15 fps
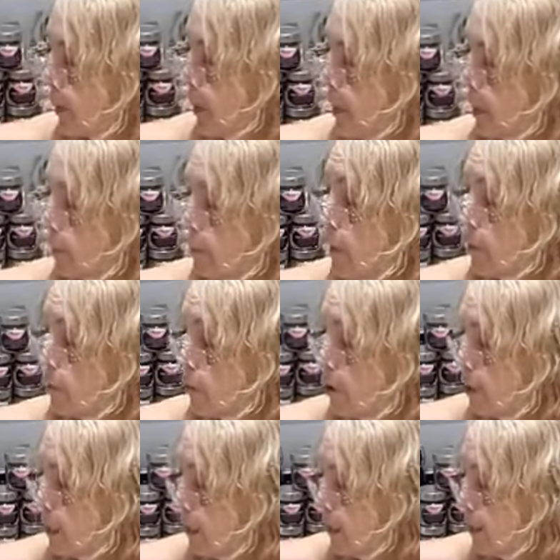
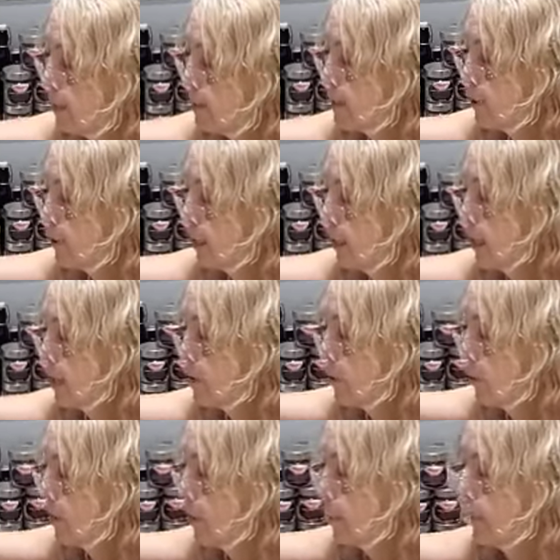minerally, so you can add
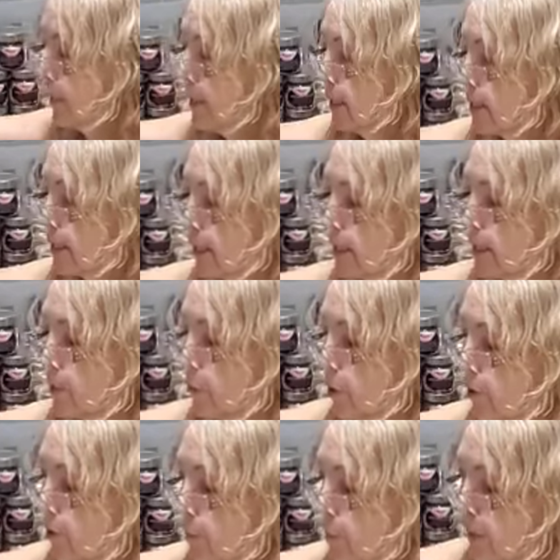quite a bit. It's more
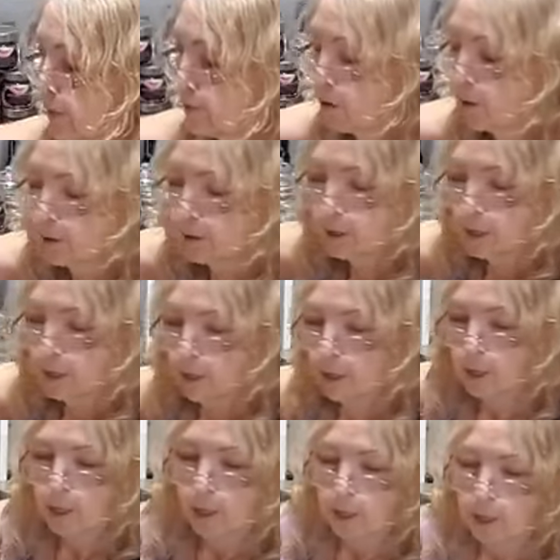of a mineral,
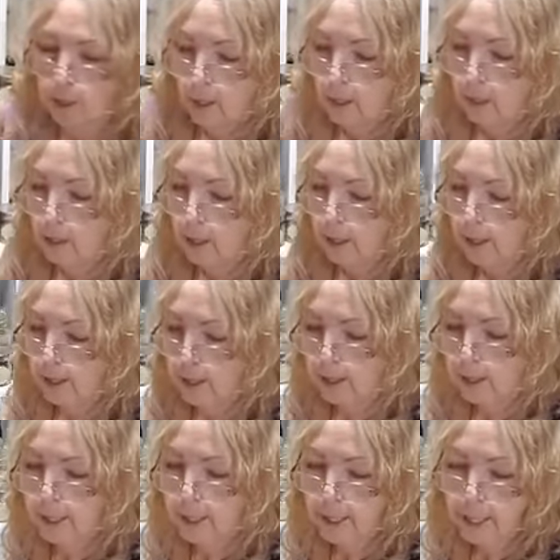and
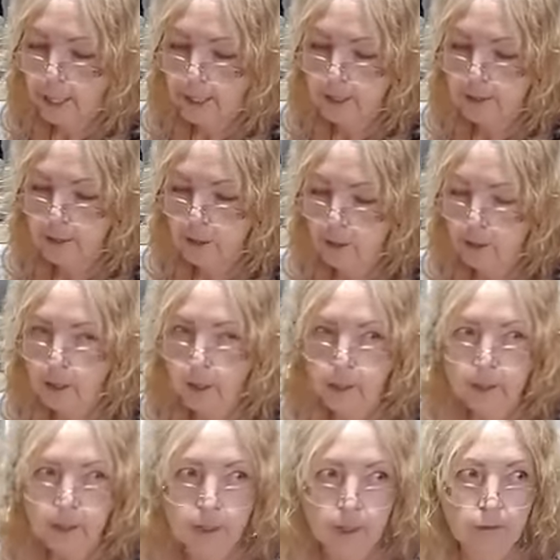it has all
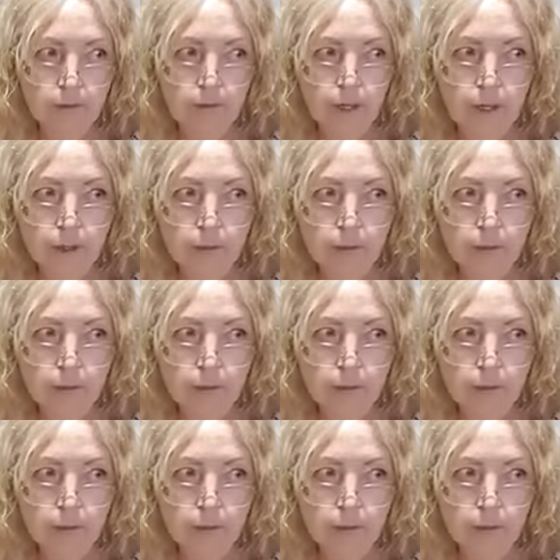kinds of